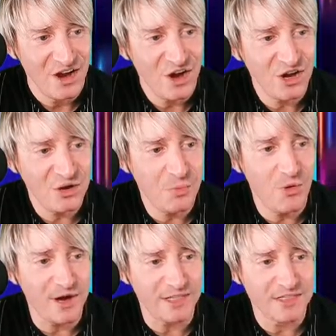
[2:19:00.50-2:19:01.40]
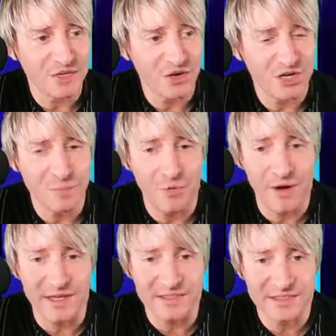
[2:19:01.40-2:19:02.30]
Earn your points. Earn your
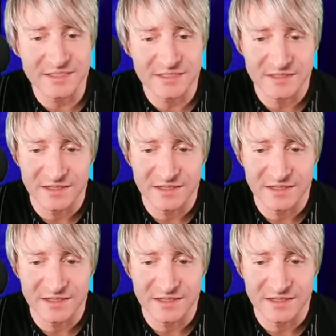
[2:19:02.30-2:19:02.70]
points.